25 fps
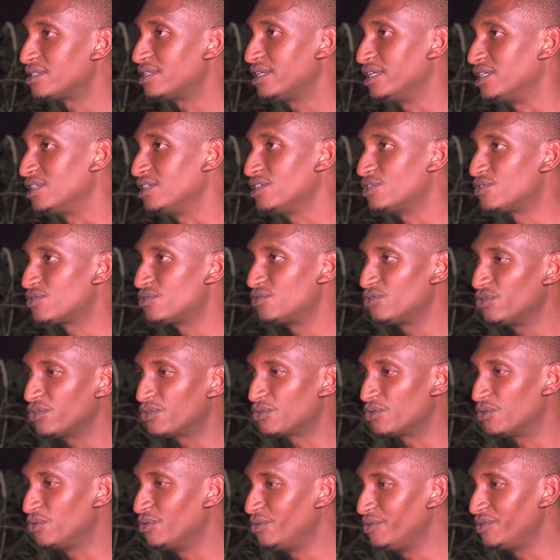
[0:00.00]
it. It's
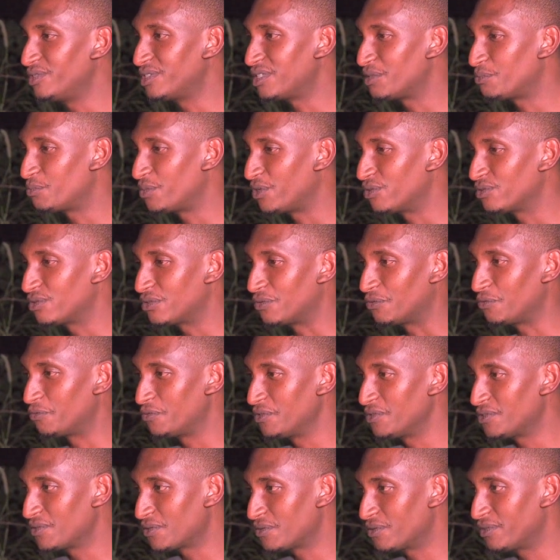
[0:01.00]
not always about the
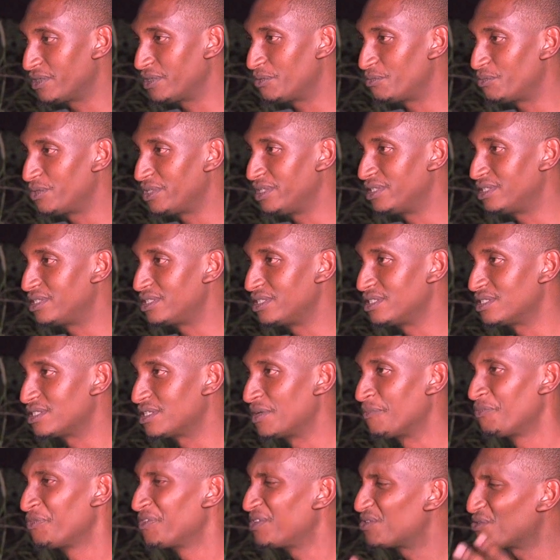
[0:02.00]
physical
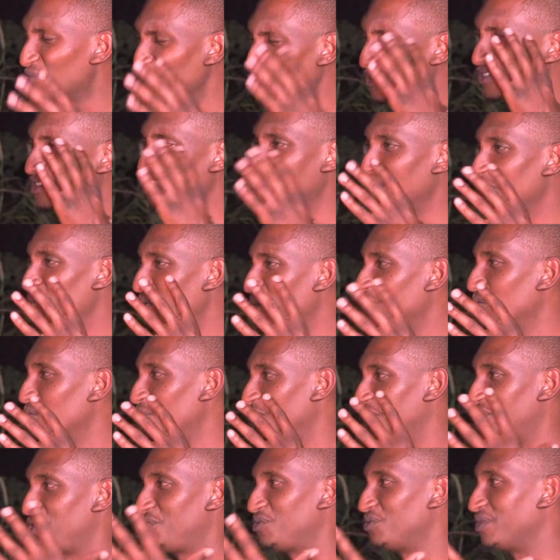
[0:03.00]
abilities. It's mostly about
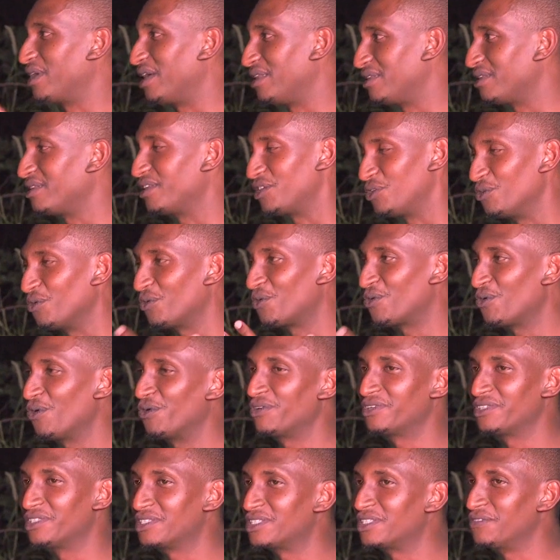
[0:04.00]
what you can think, your
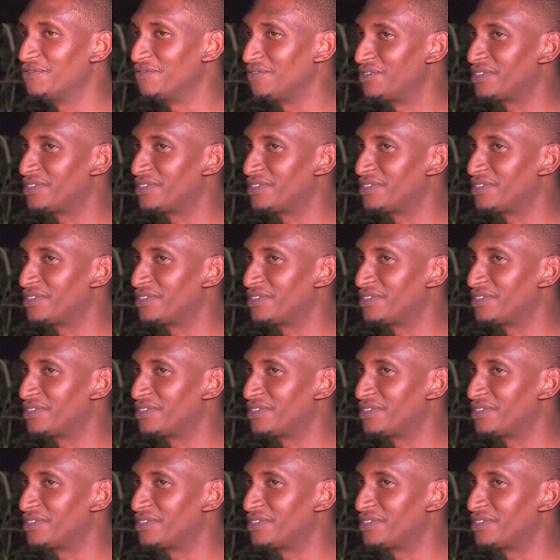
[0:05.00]
cognitive